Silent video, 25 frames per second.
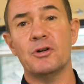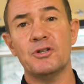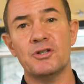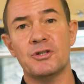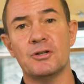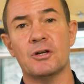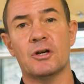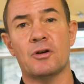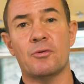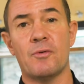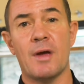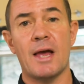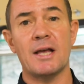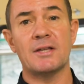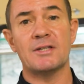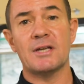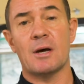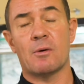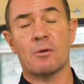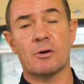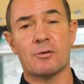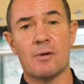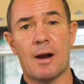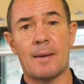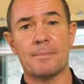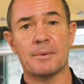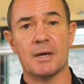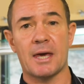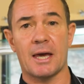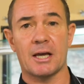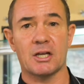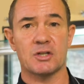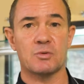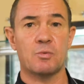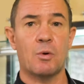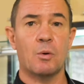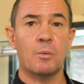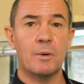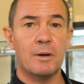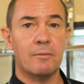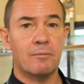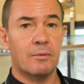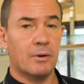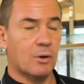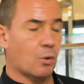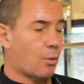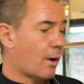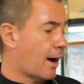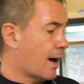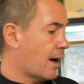us to create our crab cakes, what we
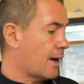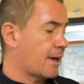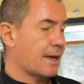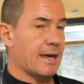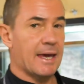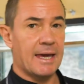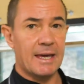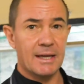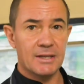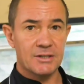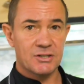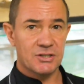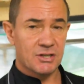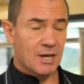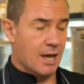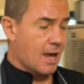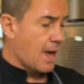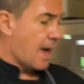require is